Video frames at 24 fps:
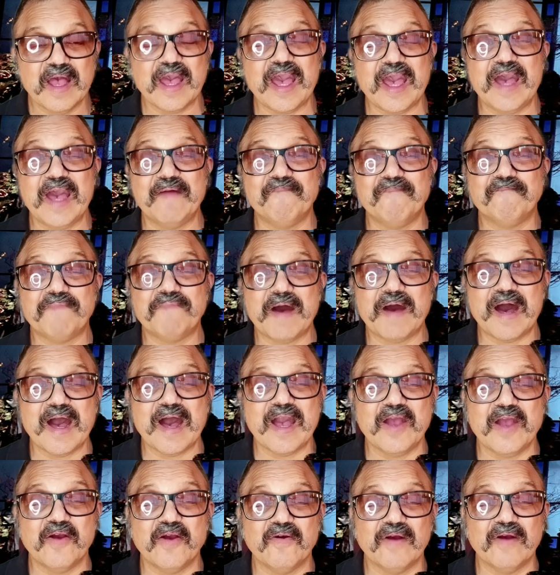
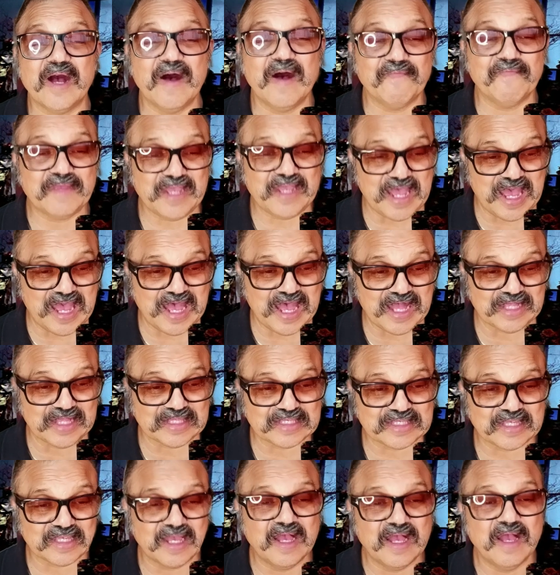Empire of the
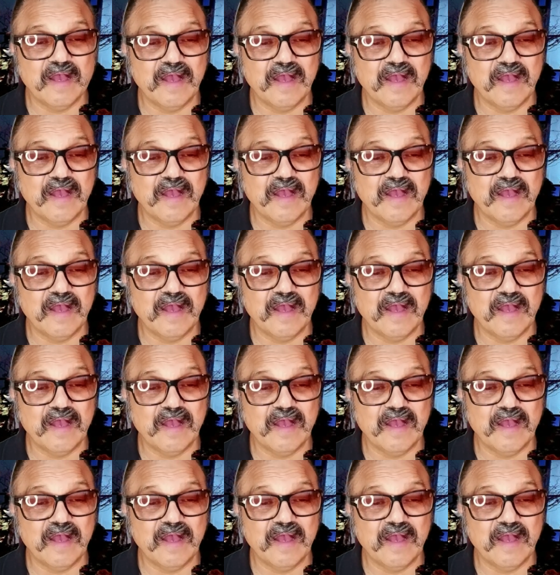Ants.